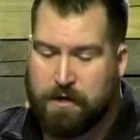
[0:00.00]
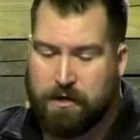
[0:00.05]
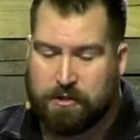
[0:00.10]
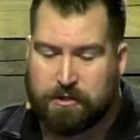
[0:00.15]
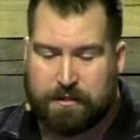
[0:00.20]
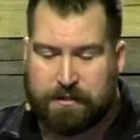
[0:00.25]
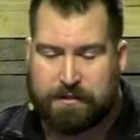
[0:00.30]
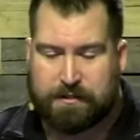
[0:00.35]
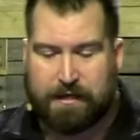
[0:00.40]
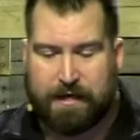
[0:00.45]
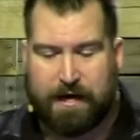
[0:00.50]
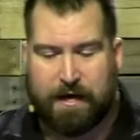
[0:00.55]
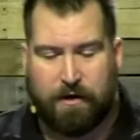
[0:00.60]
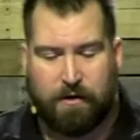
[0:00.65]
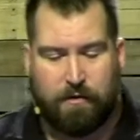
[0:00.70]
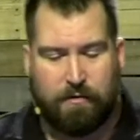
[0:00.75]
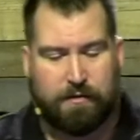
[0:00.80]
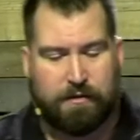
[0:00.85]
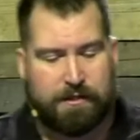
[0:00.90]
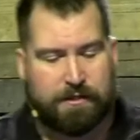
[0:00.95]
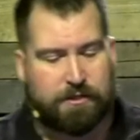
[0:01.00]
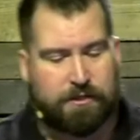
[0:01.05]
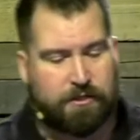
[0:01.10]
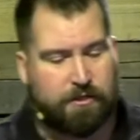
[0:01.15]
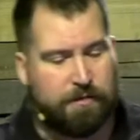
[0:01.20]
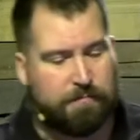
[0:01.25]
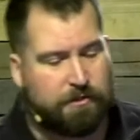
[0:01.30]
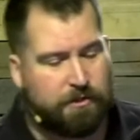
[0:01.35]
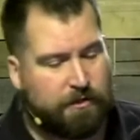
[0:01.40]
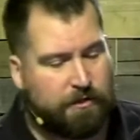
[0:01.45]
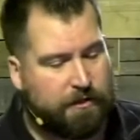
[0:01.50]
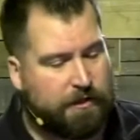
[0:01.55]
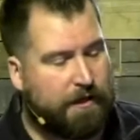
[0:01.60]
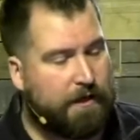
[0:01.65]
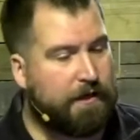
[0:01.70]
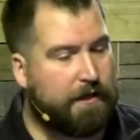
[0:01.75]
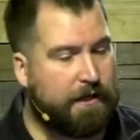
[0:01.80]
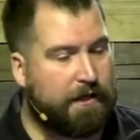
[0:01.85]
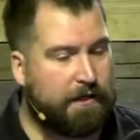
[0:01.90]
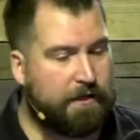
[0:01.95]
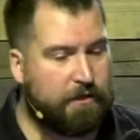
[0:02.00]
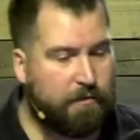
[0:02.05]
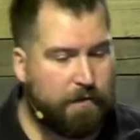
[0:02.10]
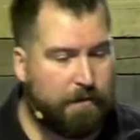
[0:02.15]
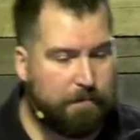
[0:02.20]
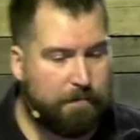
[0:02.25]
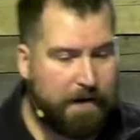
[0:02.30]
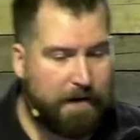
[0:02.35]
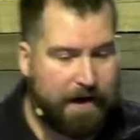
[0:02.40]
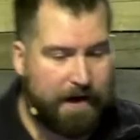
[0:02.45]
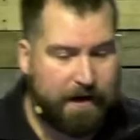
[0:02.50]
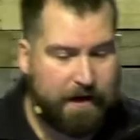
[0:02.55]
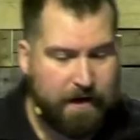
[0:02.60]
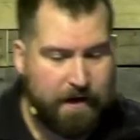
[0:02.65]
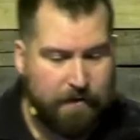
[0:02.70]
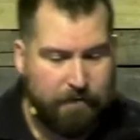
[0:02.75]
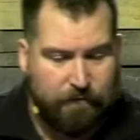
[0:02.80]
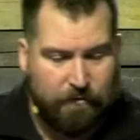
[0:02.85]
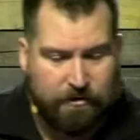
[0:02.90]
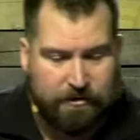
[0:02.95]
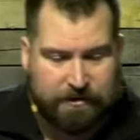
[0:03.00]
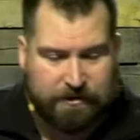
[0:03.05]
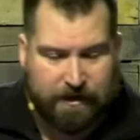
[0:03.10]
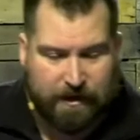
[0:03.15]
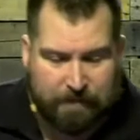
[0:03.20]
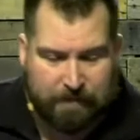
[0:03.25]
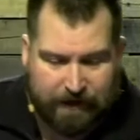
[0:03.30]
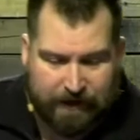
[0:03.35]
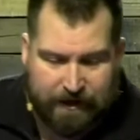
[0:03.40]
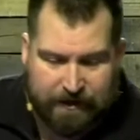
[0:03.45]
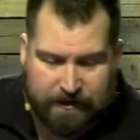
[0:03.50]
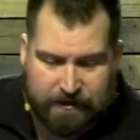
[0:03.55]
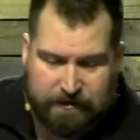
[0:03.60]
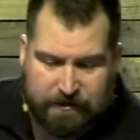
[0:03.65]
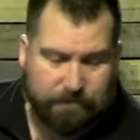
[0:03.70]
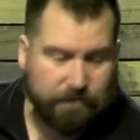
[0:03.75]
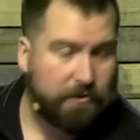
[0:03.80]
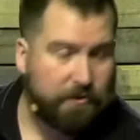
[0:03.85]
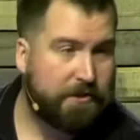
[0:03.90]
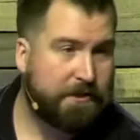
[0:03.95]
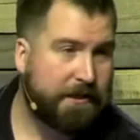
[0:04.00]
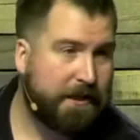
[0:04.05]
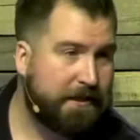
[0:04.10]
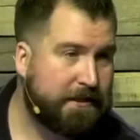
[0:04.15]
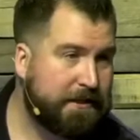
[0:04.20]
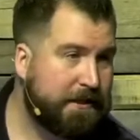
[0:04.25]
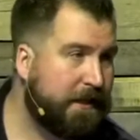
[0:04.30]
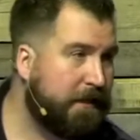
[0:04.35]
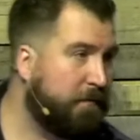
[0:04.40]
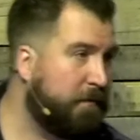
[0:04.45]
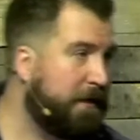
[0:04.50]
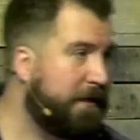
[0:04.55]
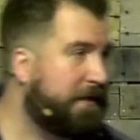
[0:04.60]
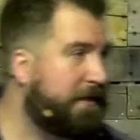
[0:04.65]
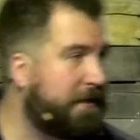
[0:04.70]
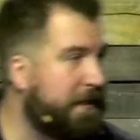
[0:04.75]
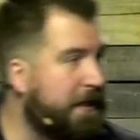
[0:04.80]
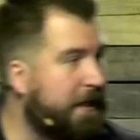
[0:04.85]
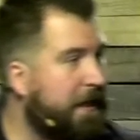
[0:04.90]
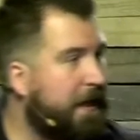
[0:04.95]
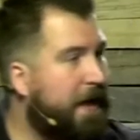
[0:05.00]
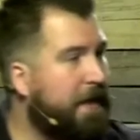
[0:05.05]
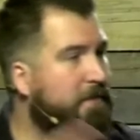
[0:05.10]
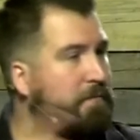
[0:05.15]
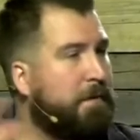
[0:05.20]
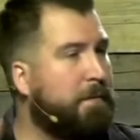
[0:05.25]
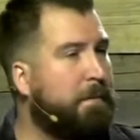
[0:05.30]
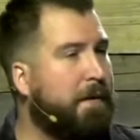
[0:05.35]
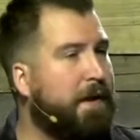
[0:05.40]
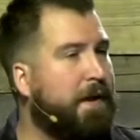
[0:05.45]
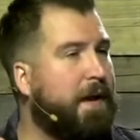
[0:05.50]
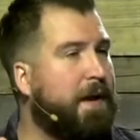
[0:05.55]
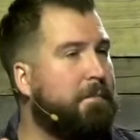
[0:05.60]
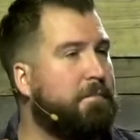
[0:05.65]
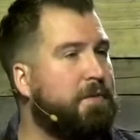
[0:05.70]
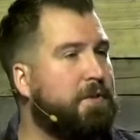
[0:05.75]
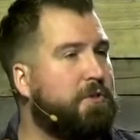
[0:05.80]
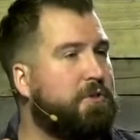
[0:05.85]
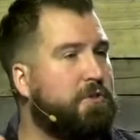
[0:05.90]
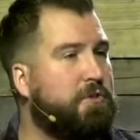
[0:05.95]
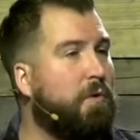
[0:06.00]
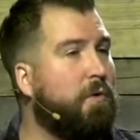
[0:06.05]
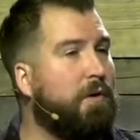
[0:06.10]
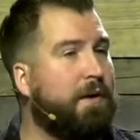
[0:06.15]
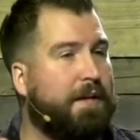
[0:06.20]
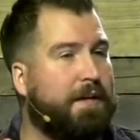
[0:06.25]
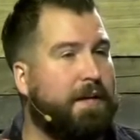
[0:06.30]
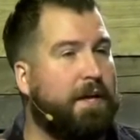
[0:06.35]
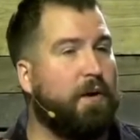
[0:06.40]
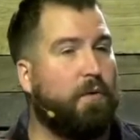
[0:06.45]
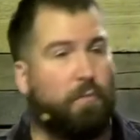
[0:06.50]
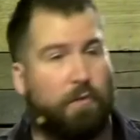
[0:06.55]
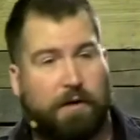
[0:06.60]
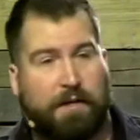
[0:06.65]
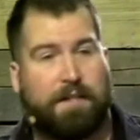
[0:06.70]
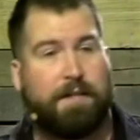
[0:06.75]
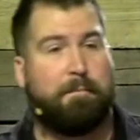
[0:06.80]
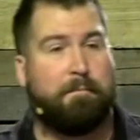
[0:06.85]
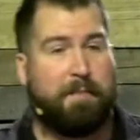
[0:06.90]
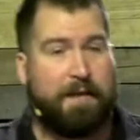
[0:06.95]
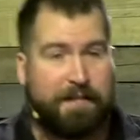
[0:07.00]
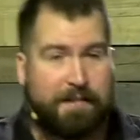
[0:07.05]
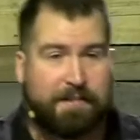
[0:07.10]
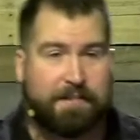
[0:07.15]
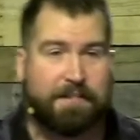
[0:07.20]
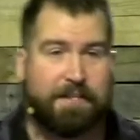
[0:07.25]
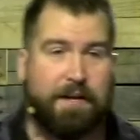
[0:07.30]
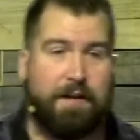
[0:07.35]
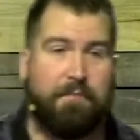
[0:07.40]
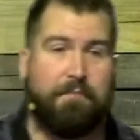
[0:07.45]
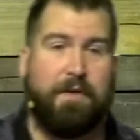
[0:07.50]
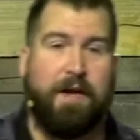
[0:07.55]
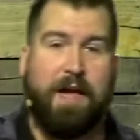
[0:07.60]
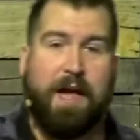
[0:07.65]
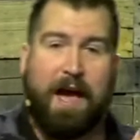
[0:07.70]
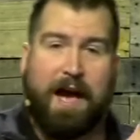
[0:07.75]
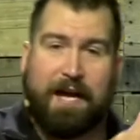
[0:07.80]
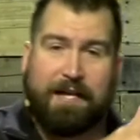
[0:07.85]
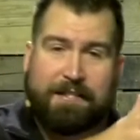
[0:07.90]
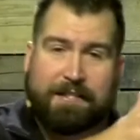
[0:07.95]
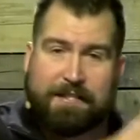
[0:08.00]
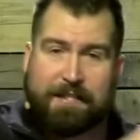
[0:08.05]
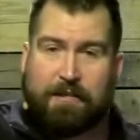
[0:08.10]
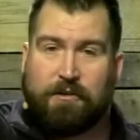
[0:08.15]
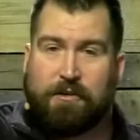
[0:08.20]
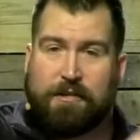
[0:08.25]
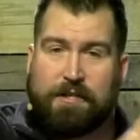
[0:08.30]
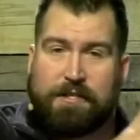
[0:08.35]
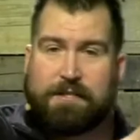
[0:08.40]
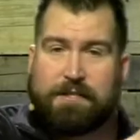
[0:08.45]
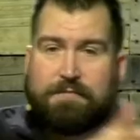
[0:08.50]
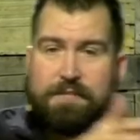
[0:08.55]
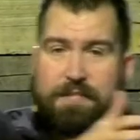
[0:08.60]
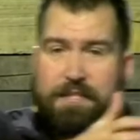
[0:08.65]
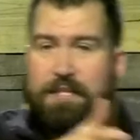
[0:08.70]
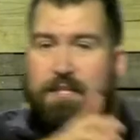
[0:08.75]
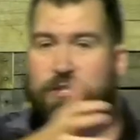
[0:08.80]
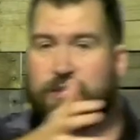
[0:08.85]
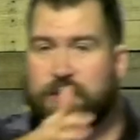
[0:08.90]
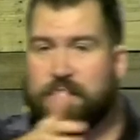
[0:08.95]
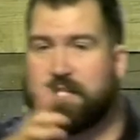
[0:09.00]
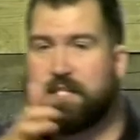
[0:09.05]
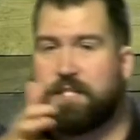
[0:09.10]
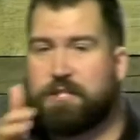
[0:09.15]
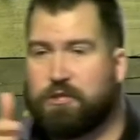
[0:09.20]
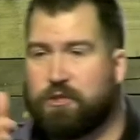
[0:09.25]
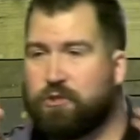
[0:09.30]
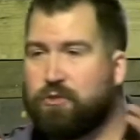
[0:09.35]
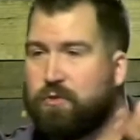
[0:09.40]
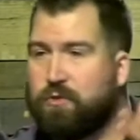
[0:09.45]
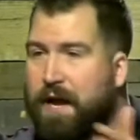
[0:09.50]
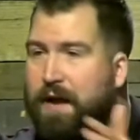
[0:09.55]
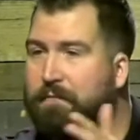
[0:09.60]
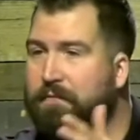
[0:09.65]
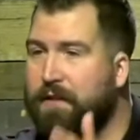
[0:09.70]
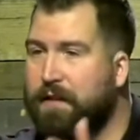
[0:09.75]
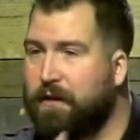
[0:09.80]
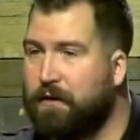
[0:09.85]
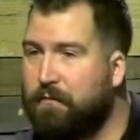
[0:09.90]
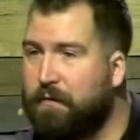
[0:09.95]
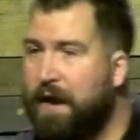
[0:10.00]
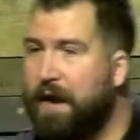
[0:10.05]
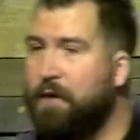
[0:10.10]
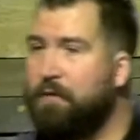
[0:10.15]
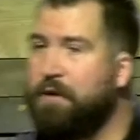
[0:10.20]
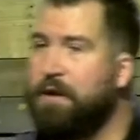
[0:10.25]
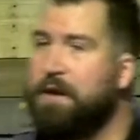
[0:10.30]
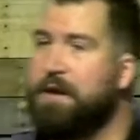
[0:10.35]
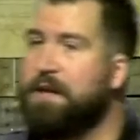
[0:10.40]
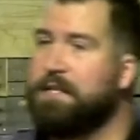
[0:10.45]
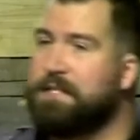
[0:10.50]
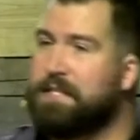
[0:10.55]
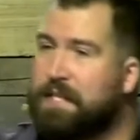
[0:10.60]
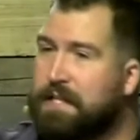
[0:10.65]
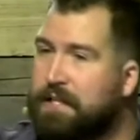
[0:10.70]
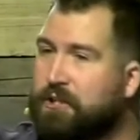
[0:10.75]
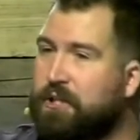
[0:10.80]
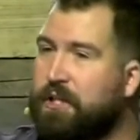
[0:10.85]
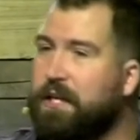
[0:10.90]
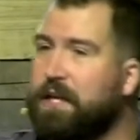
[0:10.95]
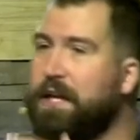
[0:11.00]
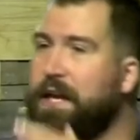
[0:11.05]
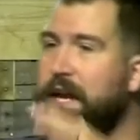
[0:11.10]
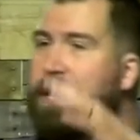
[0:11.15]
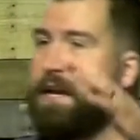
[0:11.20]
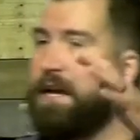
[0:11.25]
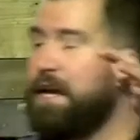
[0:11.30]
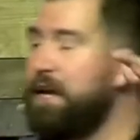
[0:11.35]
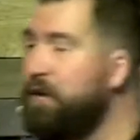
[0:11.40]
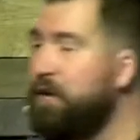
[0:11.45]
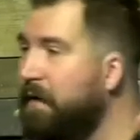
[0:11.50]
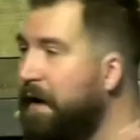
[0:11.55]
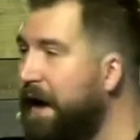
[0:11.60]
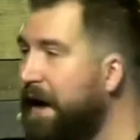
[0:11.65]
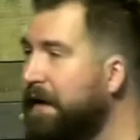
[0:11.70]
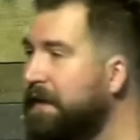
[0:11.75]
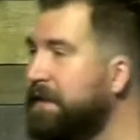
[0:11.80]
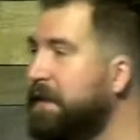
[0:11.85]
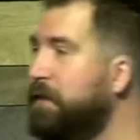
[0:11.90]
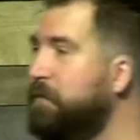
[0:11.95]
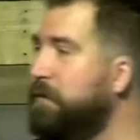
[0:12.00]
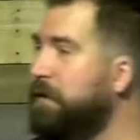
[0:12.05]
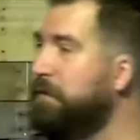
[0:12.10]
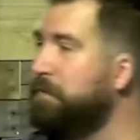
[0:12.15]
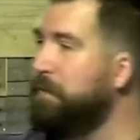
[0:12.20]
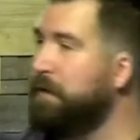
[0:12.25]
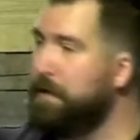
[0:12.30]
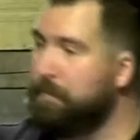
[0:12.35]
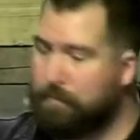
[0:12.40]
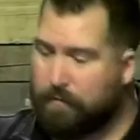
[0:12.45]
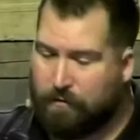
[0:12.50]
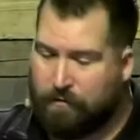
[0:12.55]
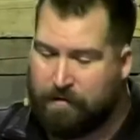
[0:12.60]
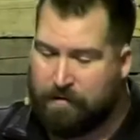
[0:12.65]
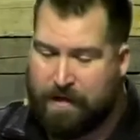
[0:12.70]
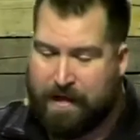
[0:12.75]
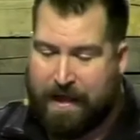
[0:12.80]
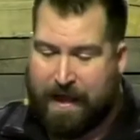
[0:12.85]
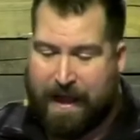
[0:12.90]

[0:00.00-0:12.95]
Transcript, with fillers: So let's see how this scripture can, can, do it by first coming into verse 18. We see as we pick up the story here, we're in the midst of a series of seeing Jesus traveling around teaching and interacting with people.